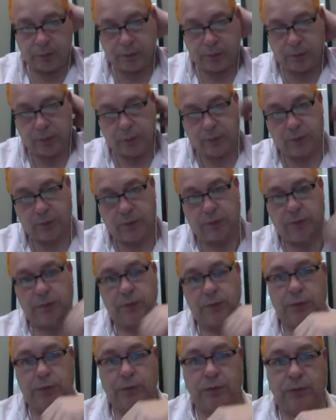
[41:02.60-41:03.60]

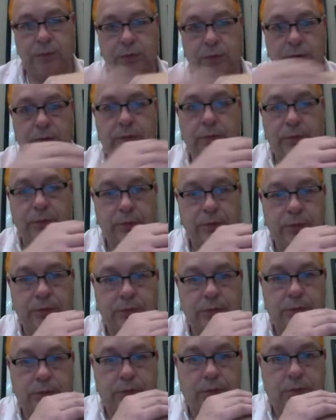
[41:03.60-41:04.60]

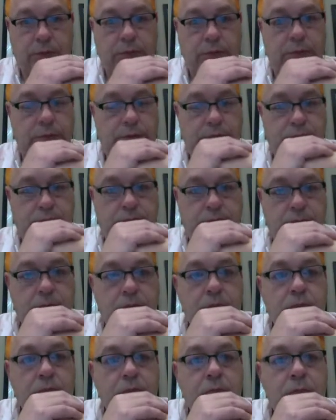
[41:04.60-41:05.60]

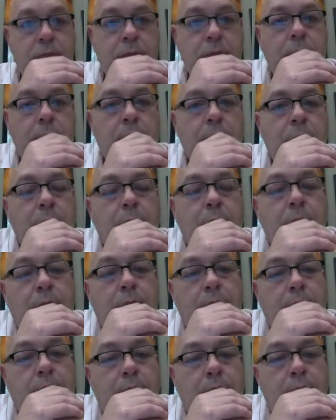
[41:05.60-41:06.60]

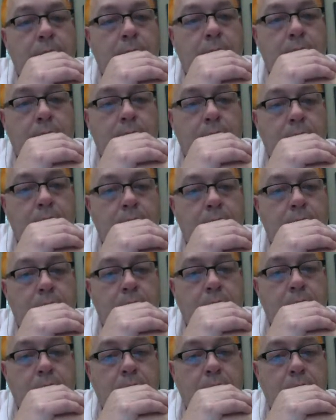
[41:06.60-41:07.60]

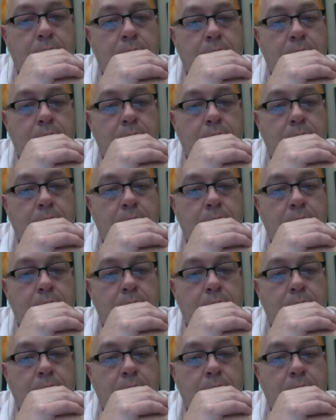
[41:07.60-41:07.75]
This person isn't speaking.